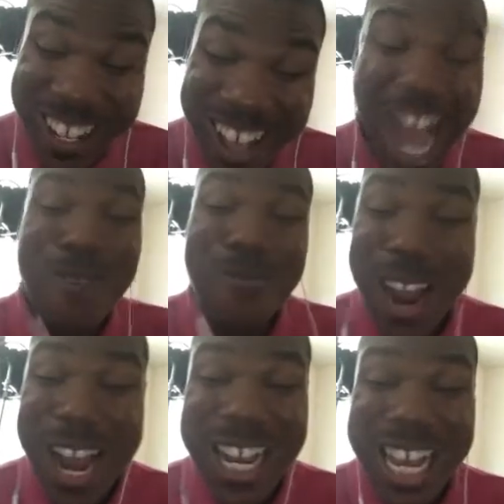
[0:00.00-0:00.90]
I'm
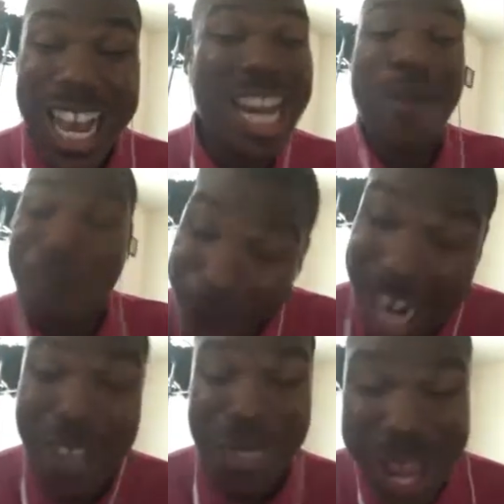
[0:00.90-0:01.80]
ready, and I'm on
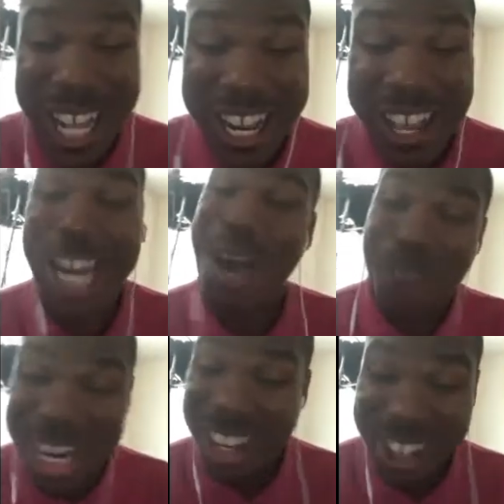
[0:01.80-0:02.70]
the thing, and I'm
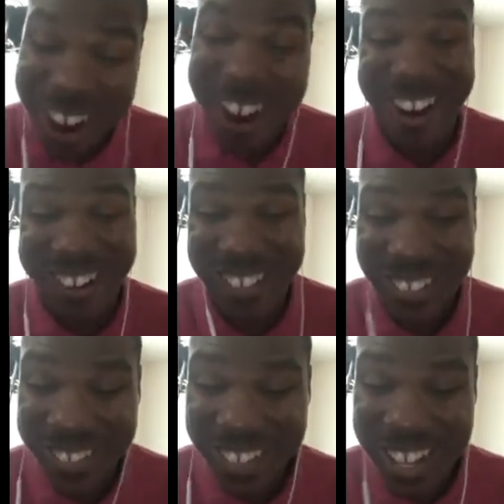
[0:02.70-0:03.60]
ready to learn.
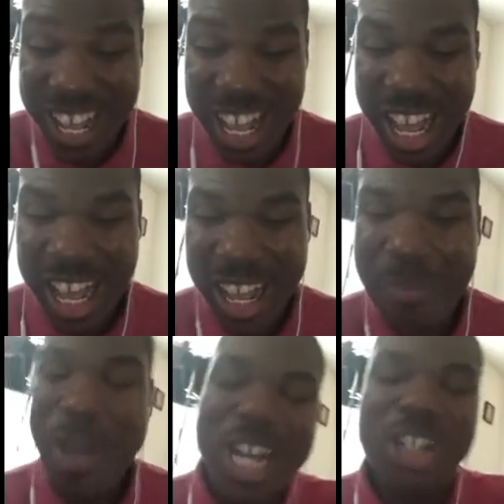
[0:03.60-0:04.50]

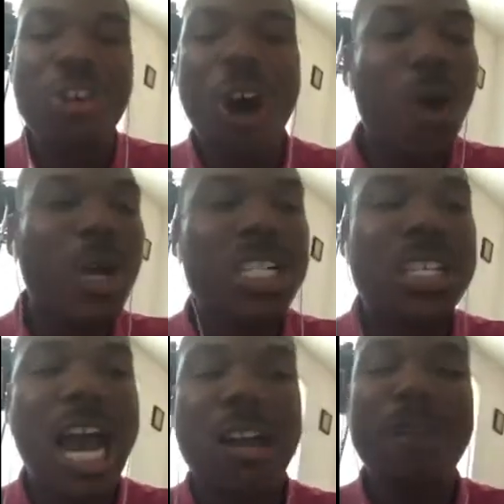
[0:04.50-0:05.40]
Because you always
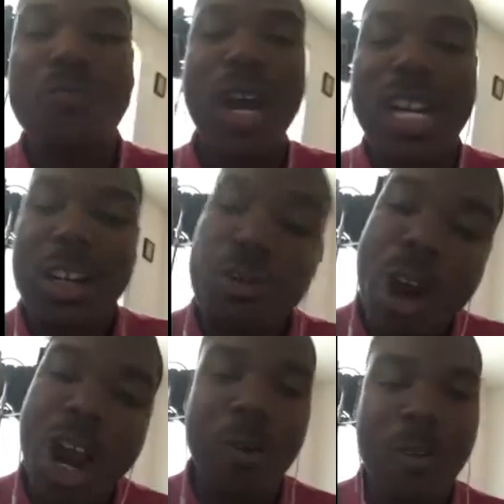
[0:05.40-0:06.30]
got to be ready to
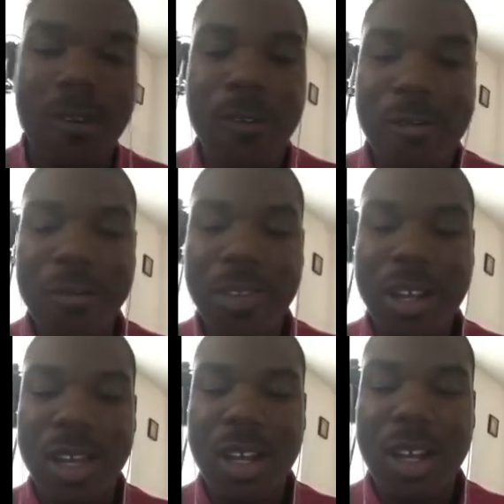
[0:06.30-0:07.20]
grow.
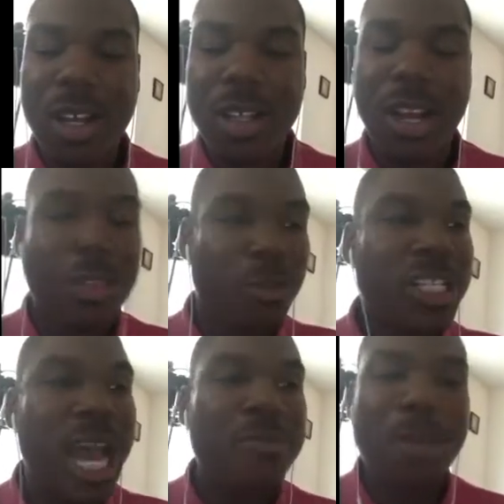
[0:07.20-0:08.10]
There are three
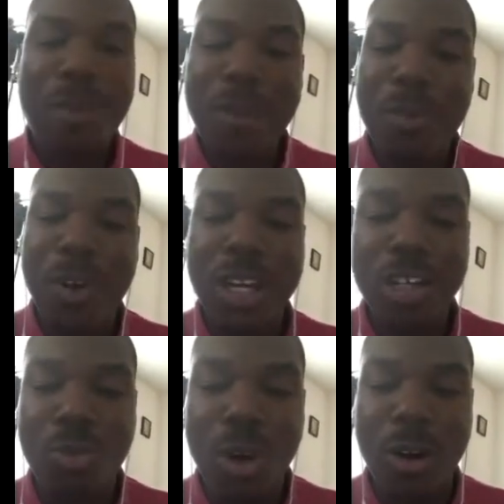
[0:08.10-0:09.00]
types of people in this
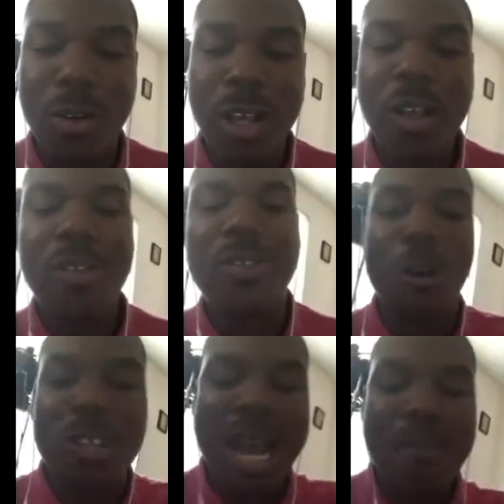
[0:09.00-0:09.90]
world:
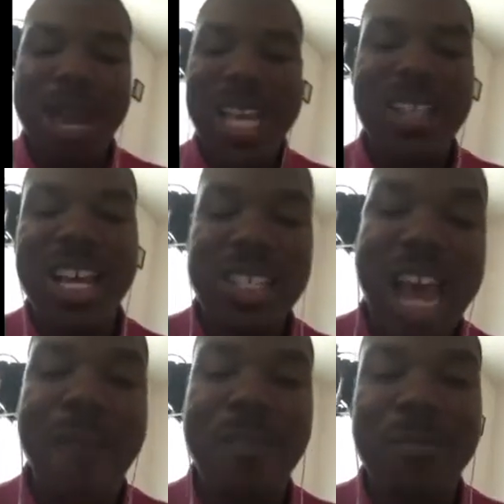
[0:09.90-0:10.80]
those that make things
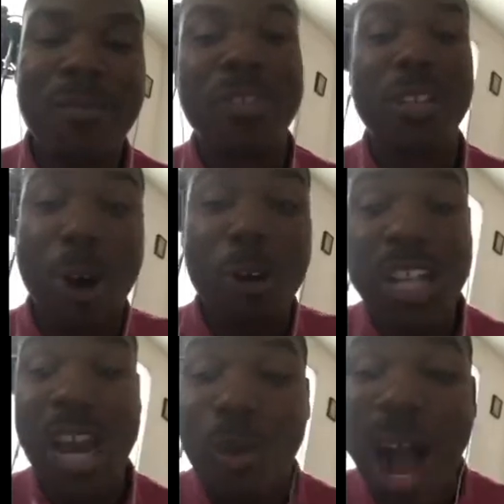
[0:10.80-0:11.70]
happen, those
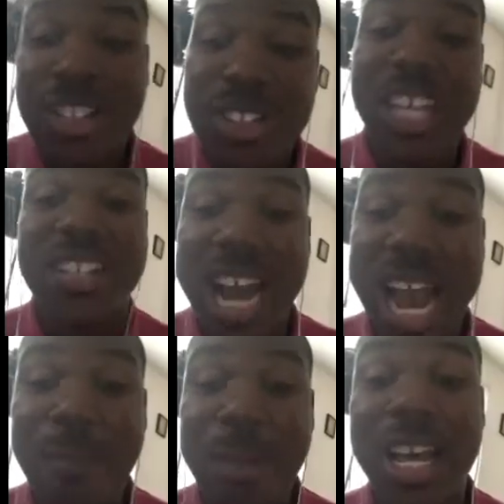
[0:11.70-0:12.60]
that watch things that
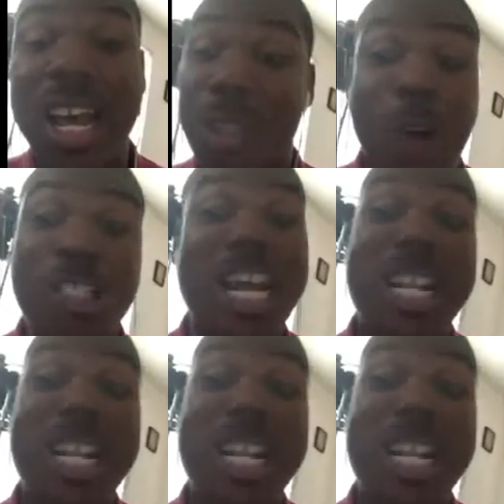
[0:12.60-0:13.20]
happen, and those that